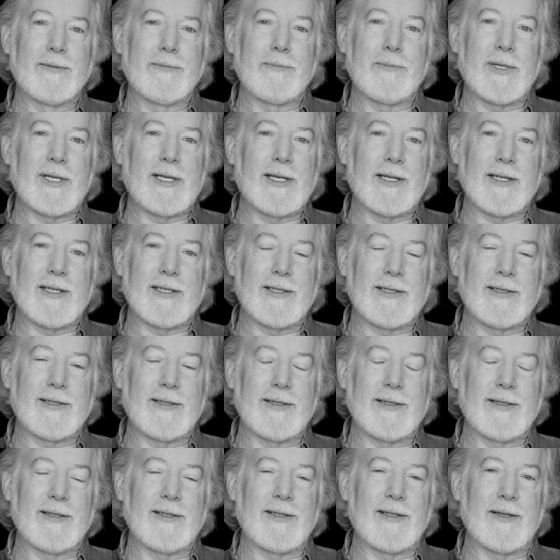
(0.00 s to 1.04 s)
because
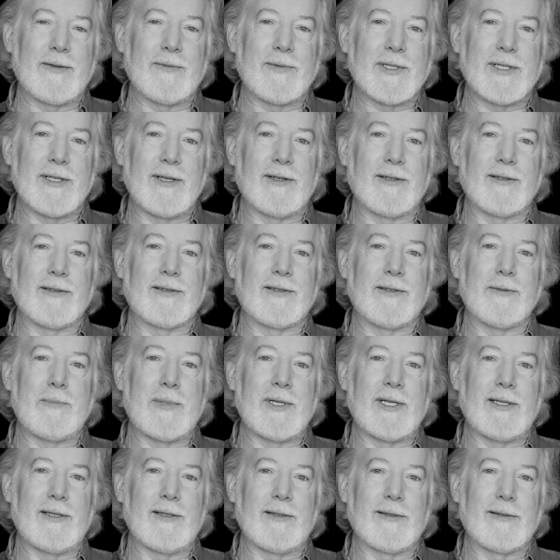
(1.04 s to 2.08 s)
he was known to
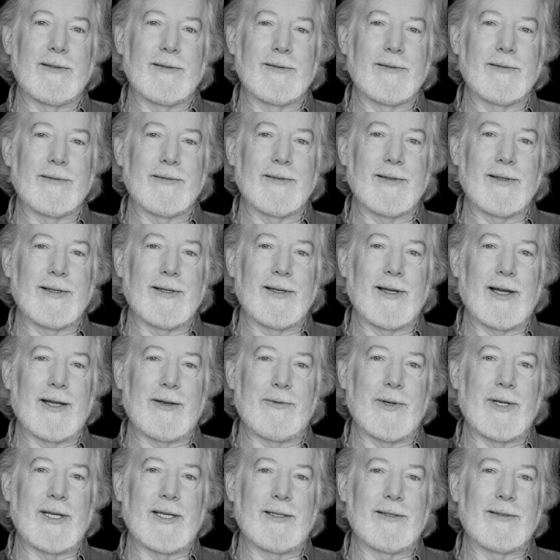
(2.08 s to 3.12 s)
be a
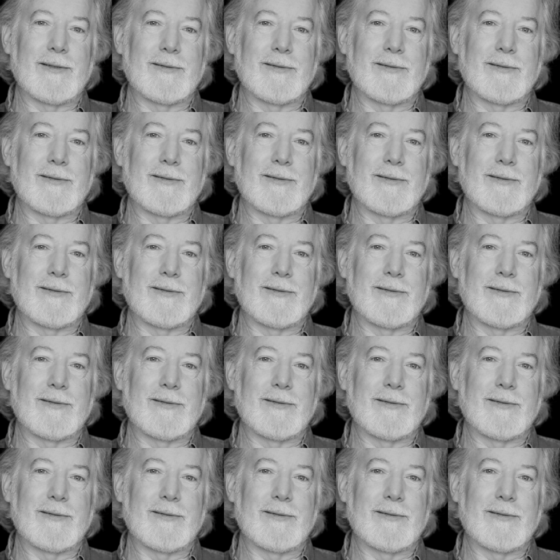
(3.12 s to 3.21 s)
great